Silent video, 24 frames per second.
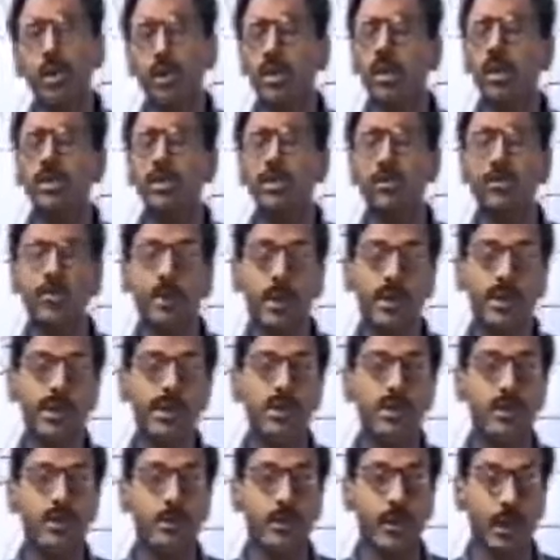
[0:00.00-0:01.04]
orders of
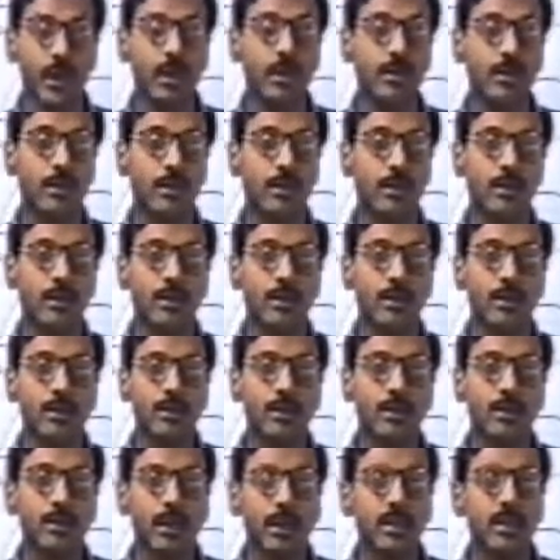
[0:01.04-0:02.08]
magnitude greater
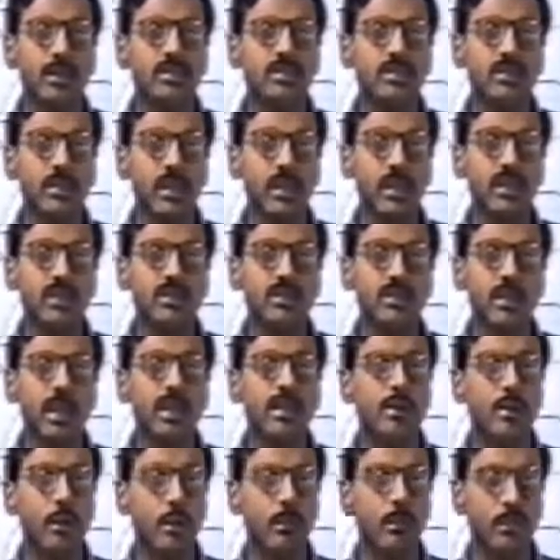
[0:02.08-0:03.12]
than the size
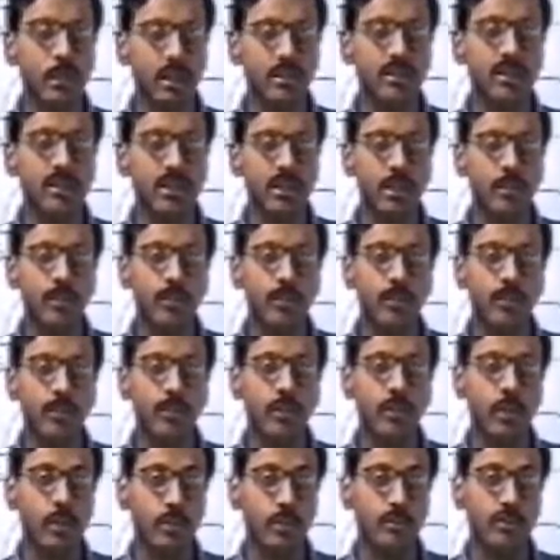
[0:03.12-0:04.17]
and complexity
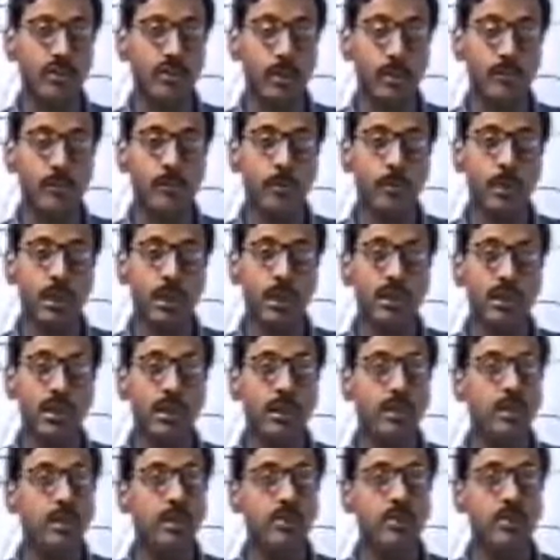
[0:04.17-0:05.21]
of software
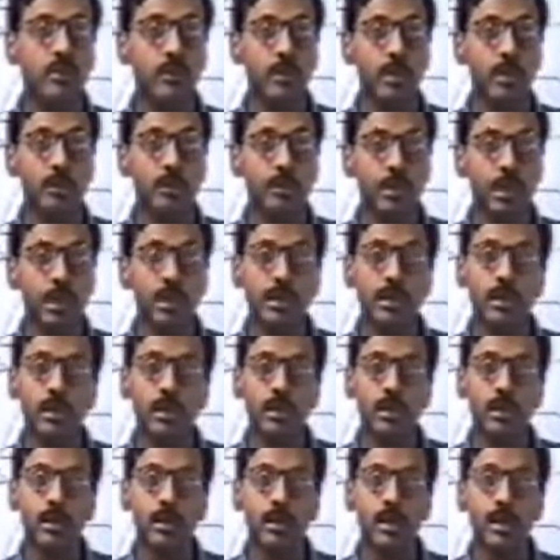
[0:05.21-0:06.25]
that used to be built
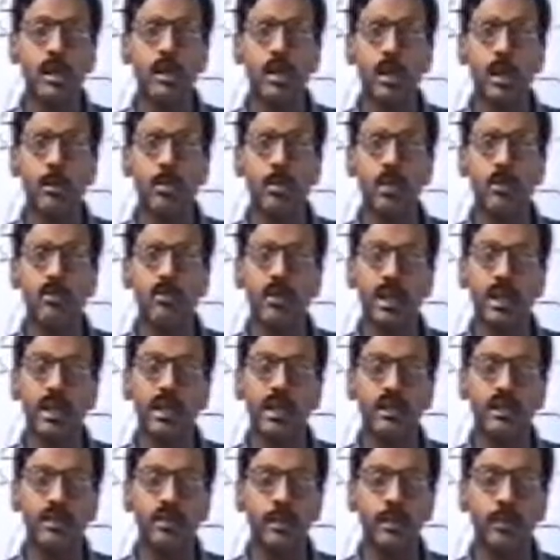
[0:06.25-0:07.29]
a couple of
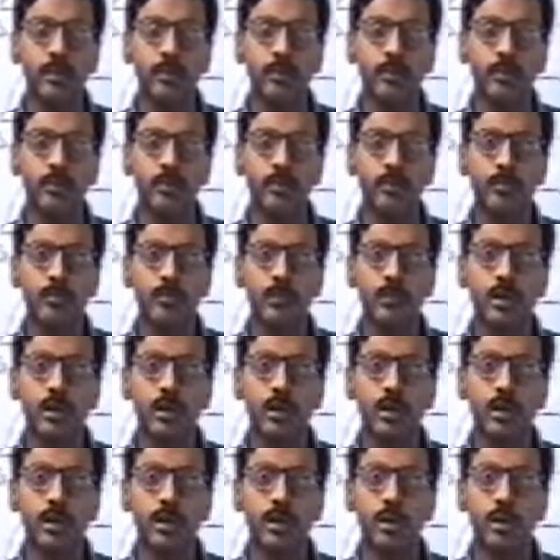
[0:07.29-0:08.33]
decades ago.
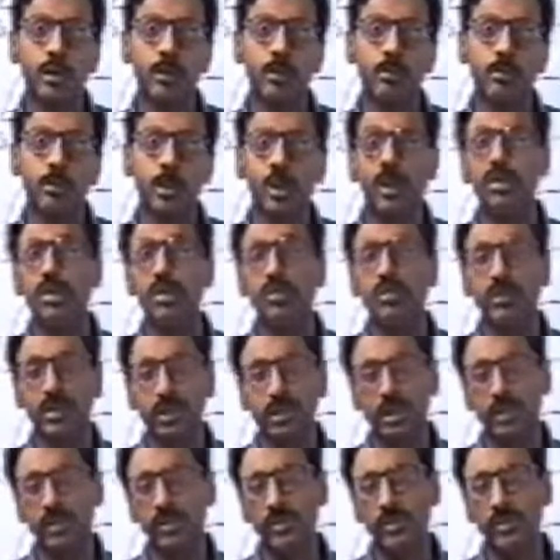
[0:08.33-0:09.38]
Because of
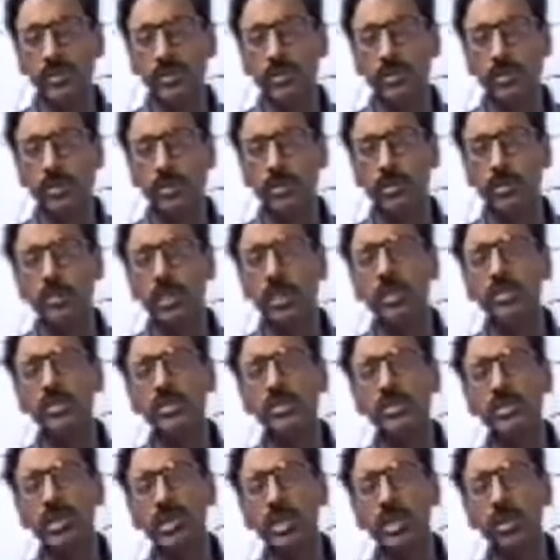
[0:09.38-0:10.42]
this, there is
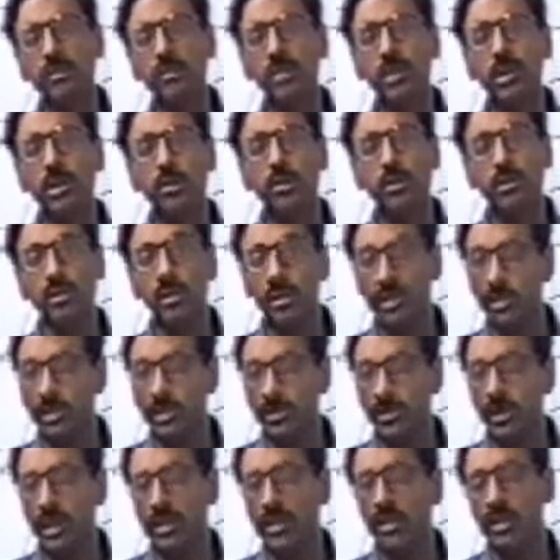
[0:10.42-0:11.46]
a significant risk
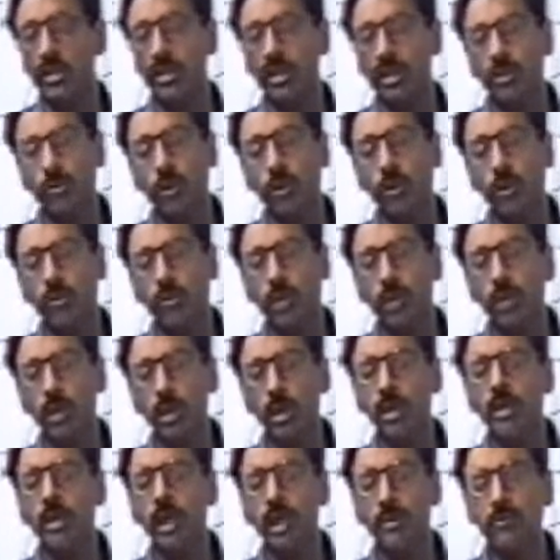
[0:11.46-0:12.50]
factor
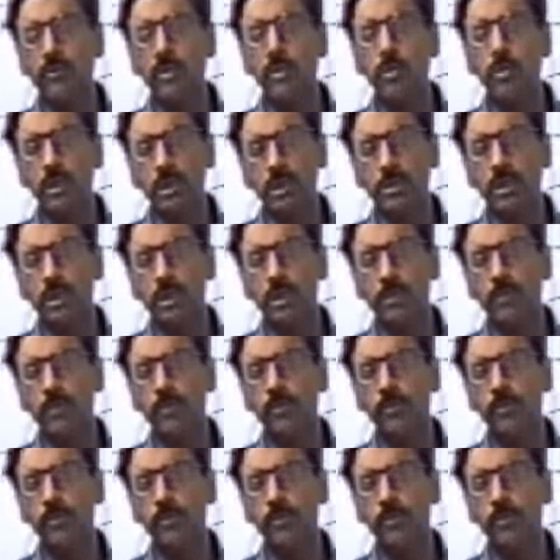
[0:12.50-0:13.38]
involved in every project.